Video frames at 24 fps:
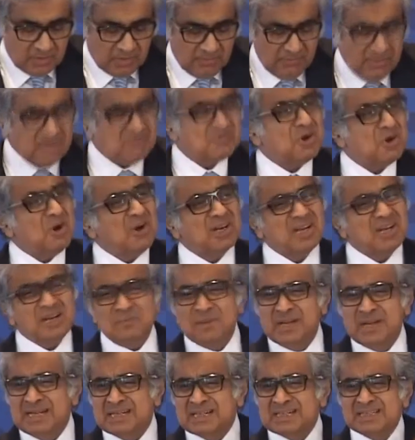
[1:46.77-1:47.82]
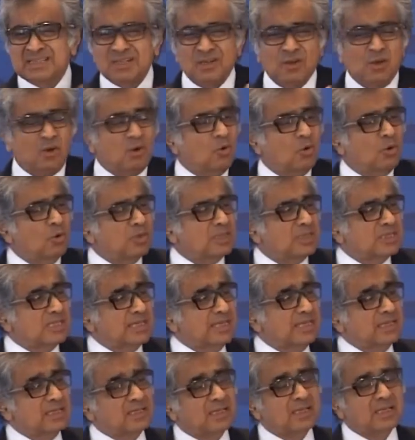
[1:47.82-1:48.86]
We have gone and amended the law
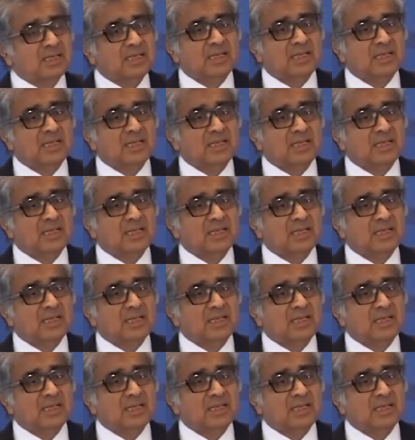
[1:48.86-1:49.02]
wholesale.